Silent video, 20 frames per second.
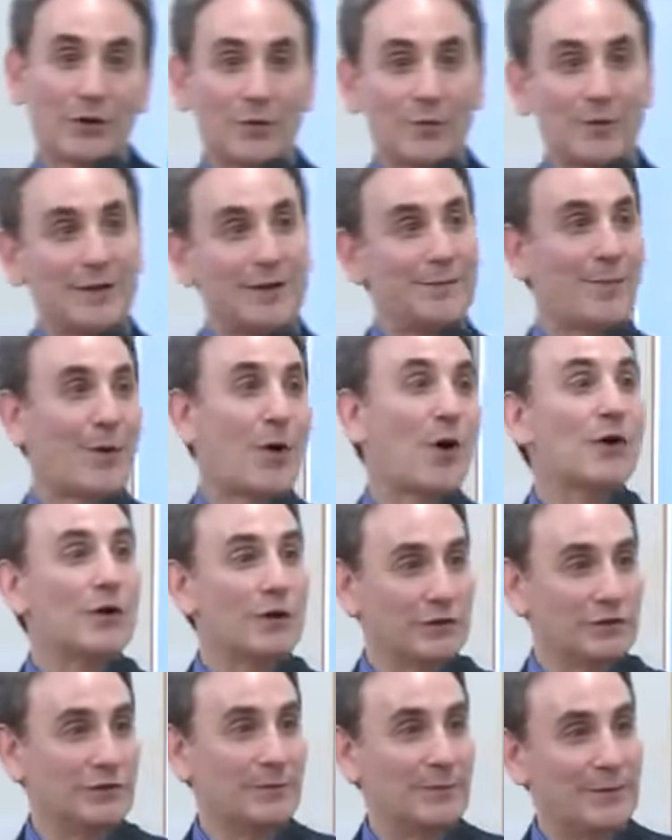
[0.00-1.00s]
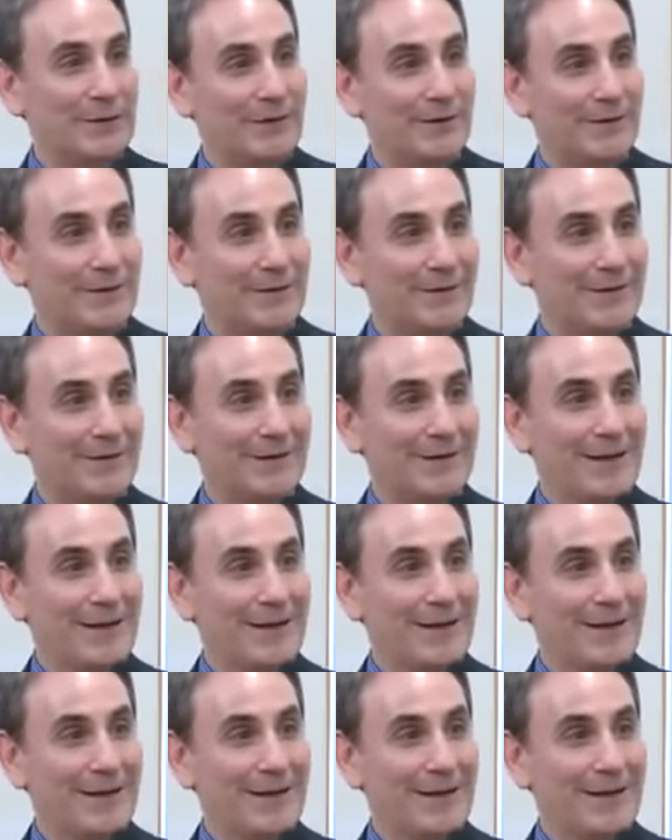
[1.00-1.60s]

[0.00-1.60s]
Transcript: Korea partnership here.